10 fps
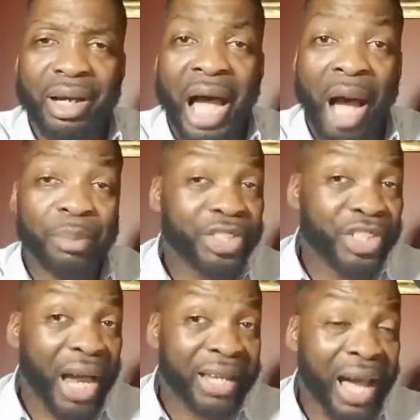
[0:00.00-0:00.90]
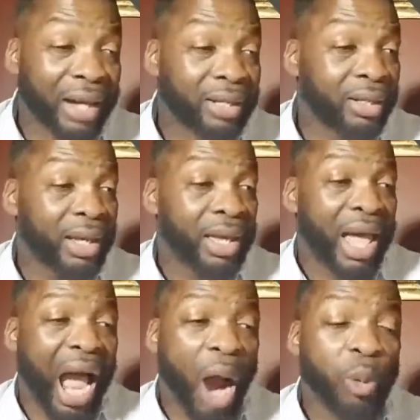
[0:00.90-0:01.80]
Hamashiach,
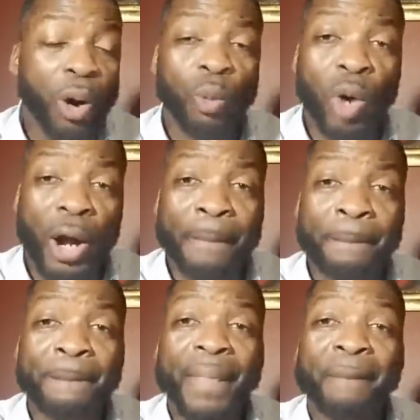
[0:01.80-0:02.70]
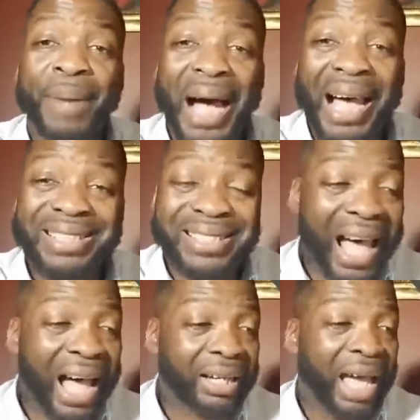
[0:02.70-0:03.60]
our what?
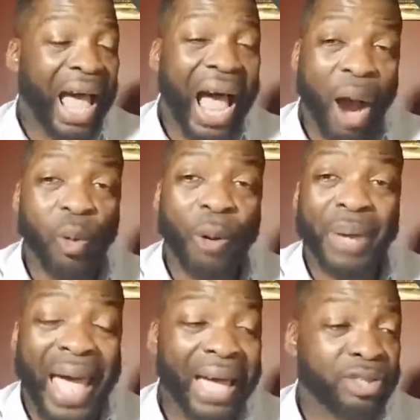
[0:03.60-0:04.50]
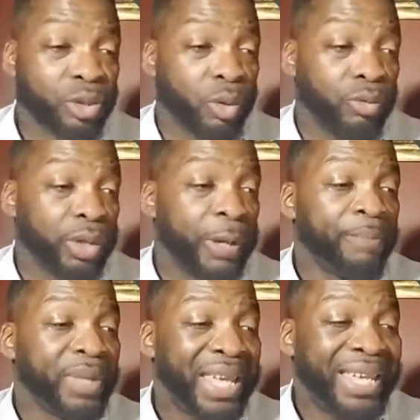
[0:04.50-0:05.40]
Pasach, our Passover,
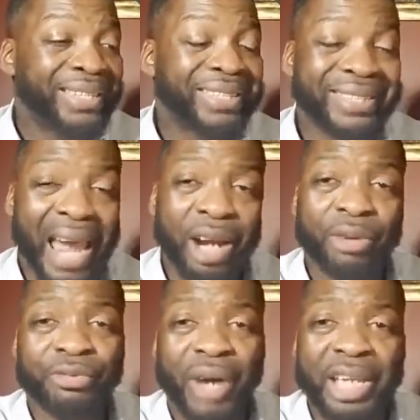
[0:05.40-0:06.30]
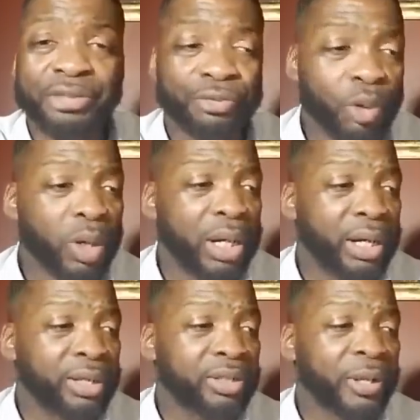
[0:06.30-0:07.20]
is sacrificed for
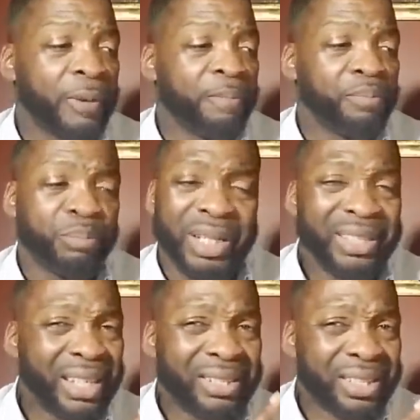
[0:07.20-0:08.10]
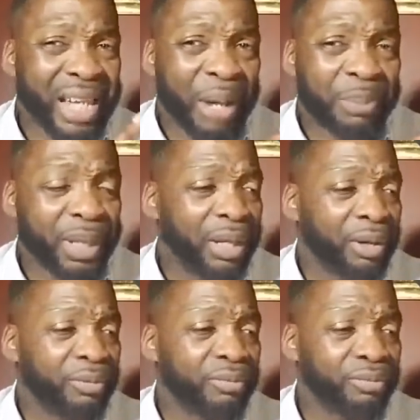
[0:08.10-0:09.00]
us. But he didn't stop
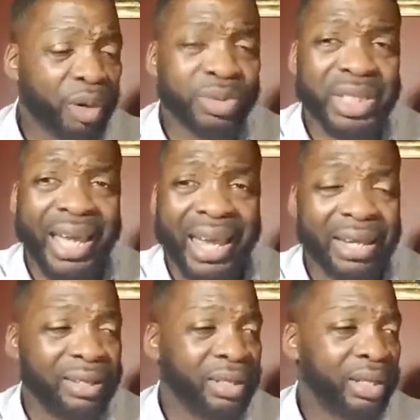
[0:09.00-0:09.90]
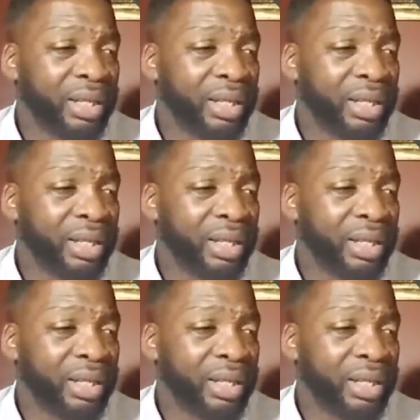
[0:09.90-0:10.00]
there. Verse 8.